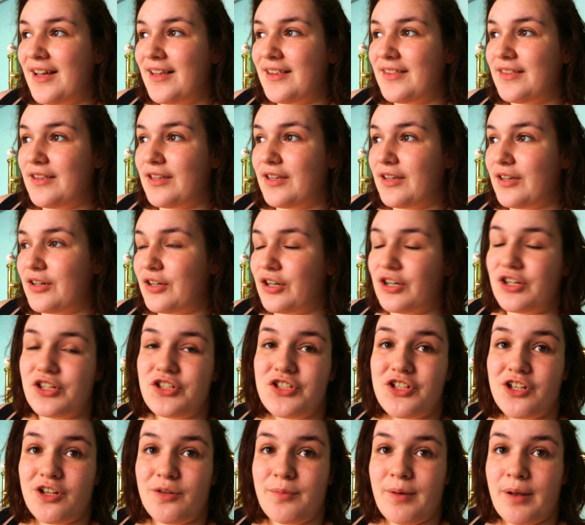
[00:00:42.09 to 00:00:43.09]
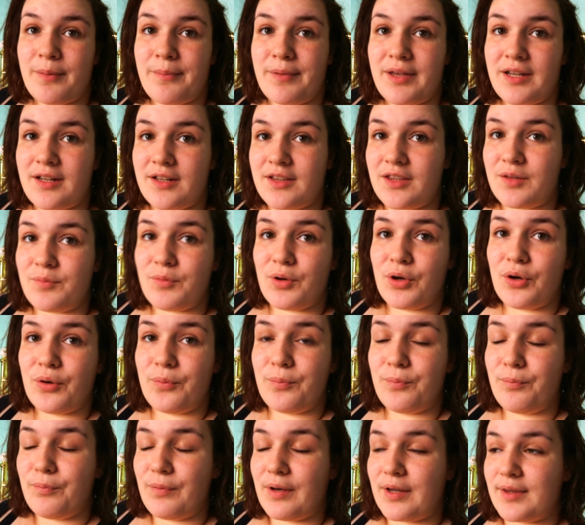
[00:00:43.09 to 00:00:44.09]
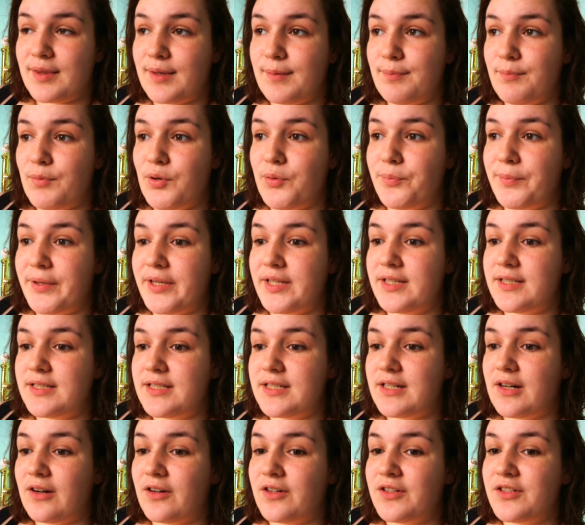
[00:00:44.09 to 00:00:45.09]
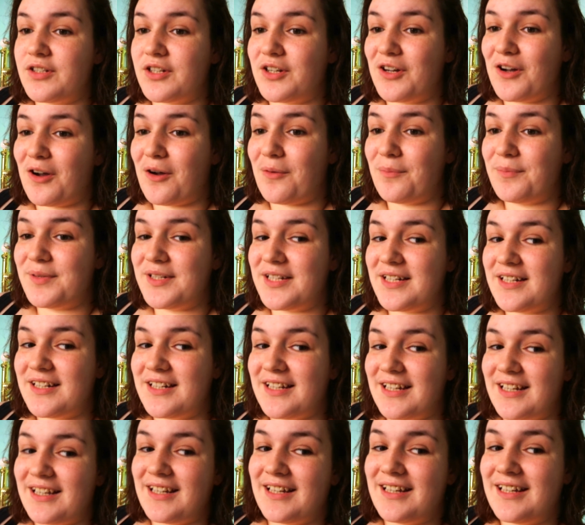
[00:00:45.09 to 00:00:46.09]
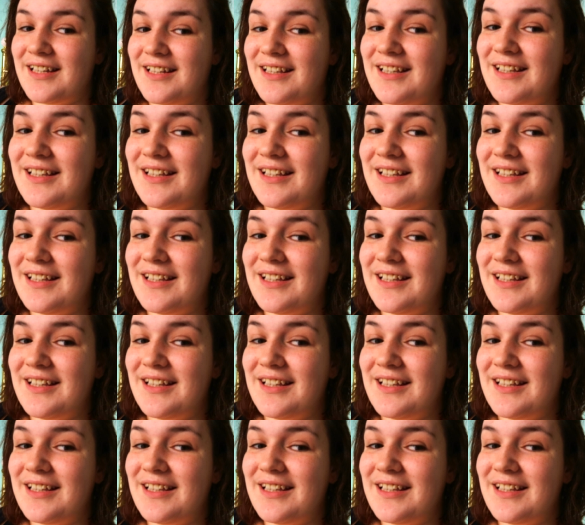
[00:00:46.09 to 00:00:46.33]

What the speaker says: the current job I'm in at the moment aren't accommodating